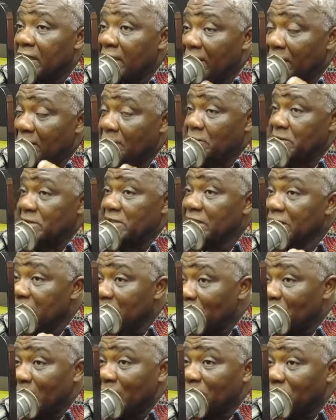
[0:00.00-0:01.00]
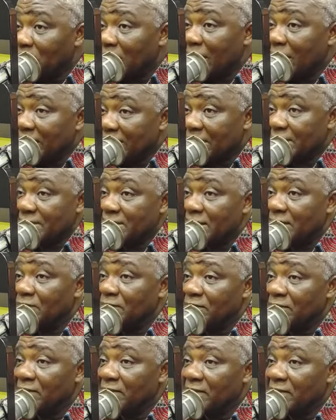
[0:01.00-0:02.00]
I was in Nipano and
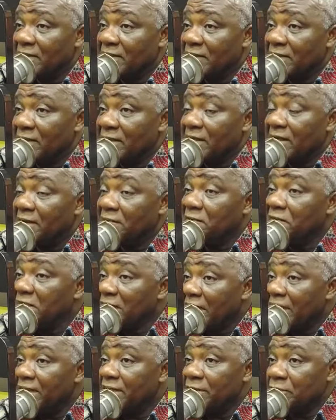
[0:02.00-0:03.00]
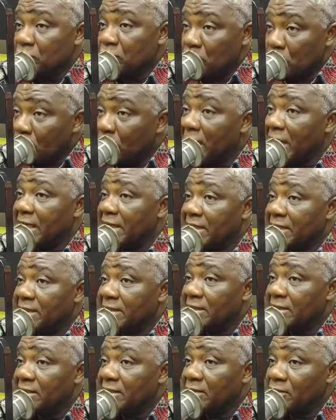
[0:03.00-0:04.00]
Casano, Evnia Isua,
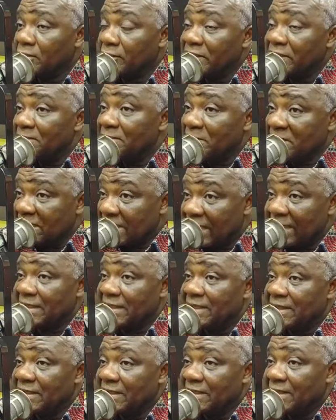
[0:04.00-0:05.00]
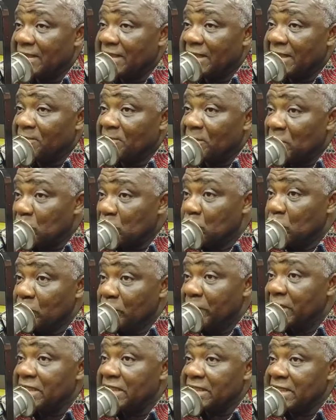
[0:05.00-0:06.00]
when him say, Missu
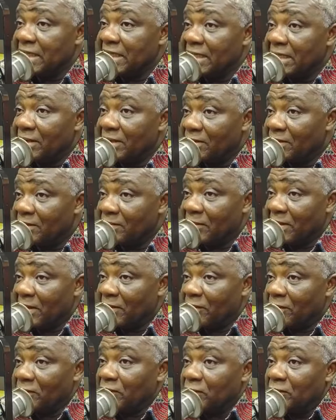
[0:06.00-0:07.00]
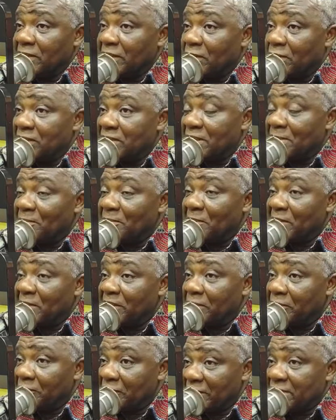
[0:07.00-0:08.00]
Edia, or no, I was a
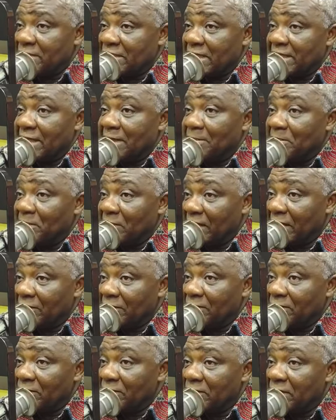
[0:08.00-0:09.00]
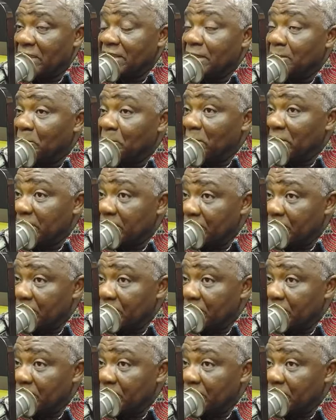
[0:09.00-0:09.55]
medicious Emrano, he be this.